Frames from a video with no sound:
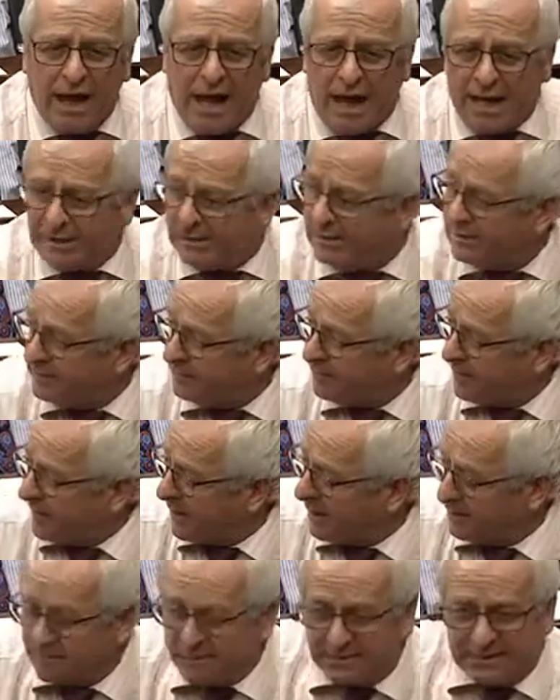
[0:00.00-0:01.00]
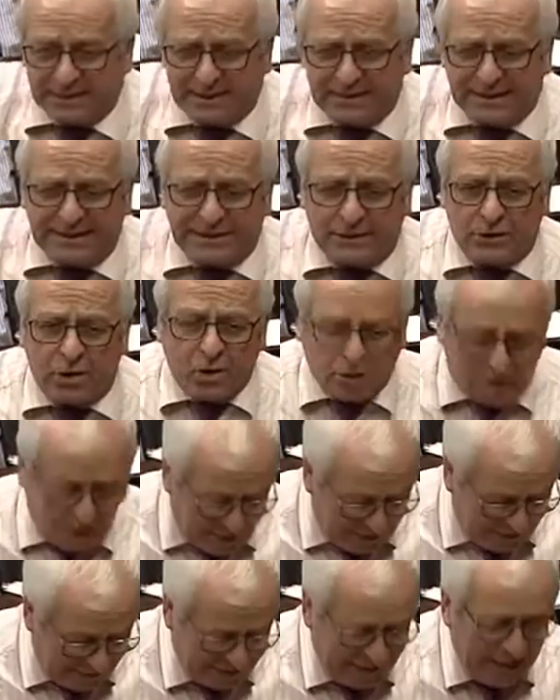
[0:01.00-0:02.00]
And for the, these
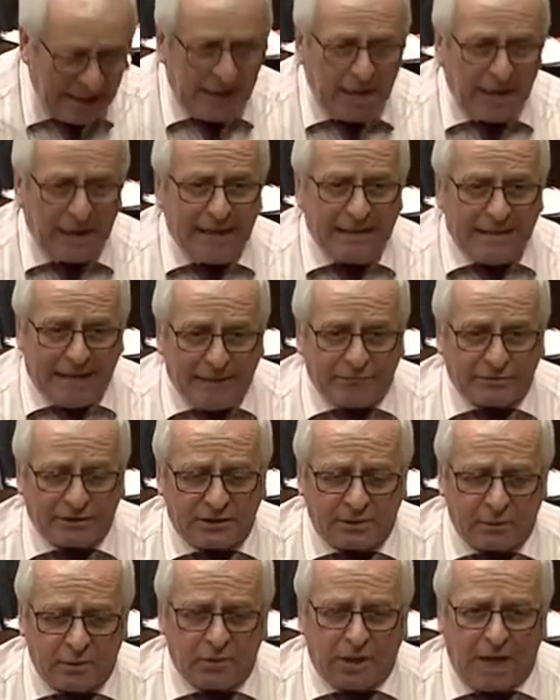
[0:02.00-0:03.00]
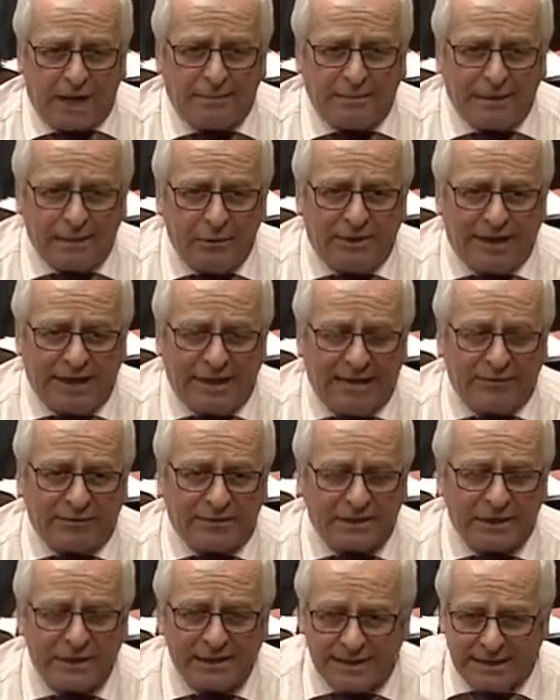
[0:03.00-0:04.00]
so-called lefts, I won't call them loony
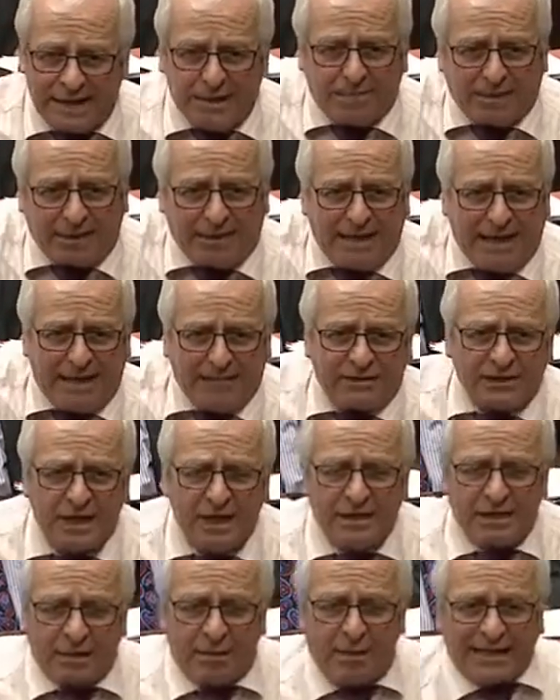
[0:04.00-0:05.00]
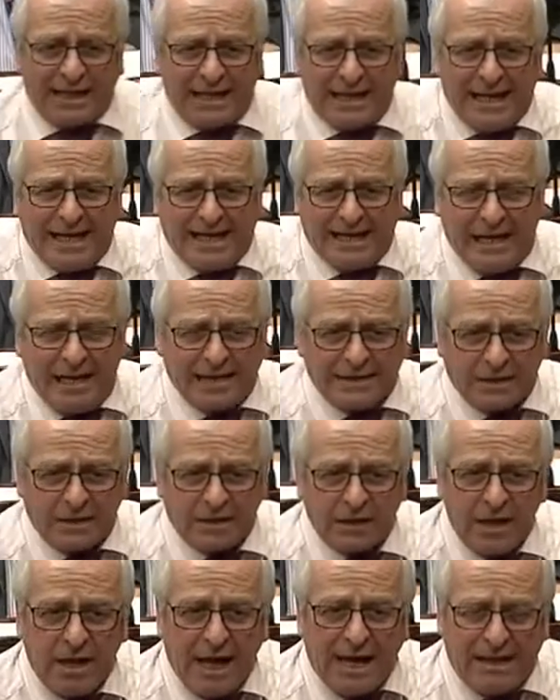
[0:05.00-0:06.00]
lefts, liberal lefts, they want to legalise it
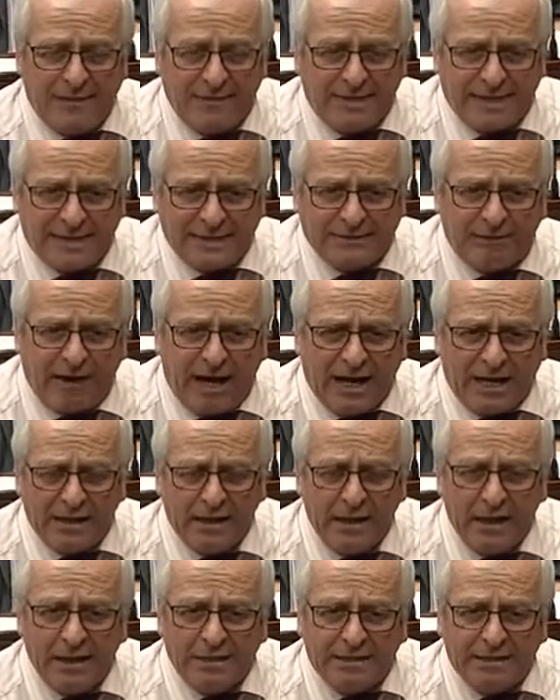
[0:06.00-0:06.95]
and everything is fine.